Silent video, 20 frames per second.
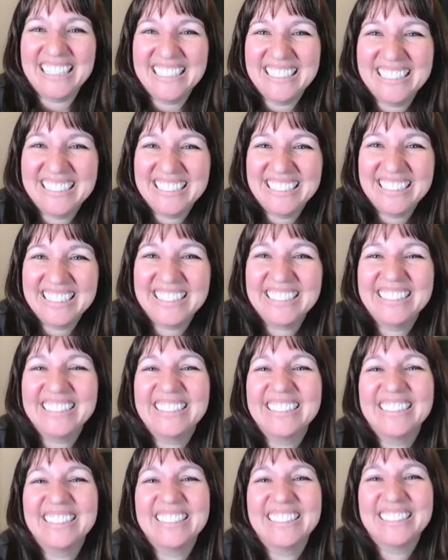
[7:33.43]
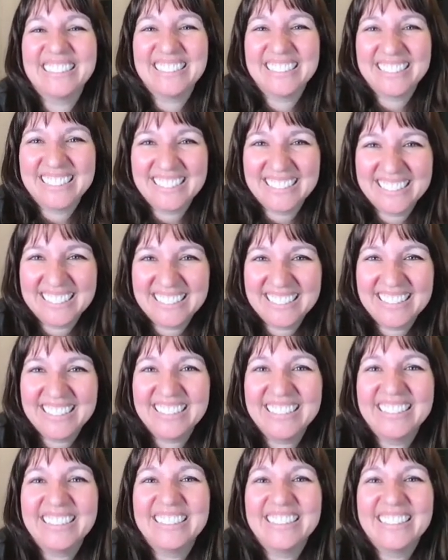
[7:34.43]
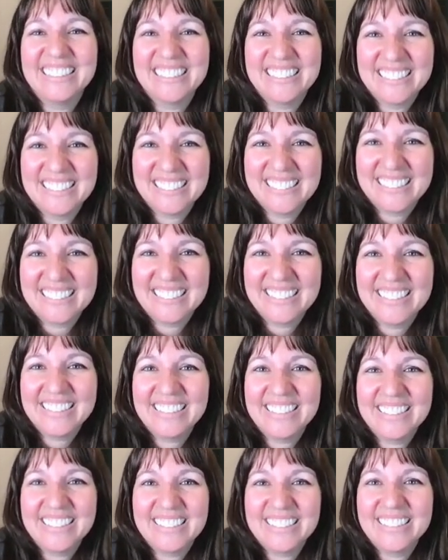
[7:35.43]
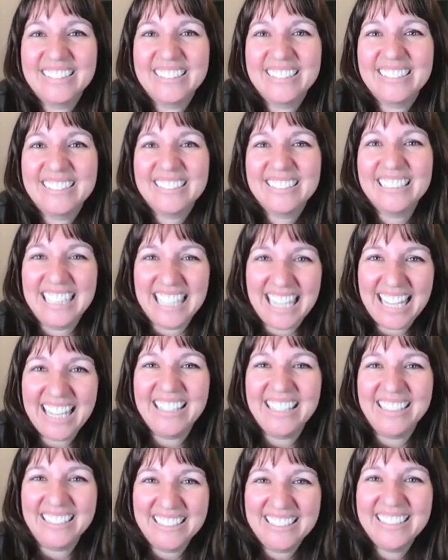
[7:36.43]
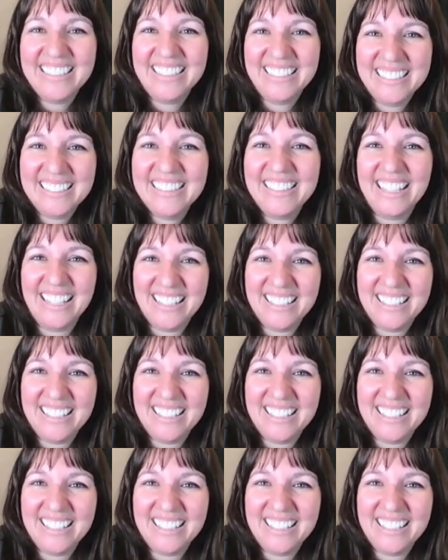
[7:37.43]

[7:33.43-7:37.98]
The person shown says nothing.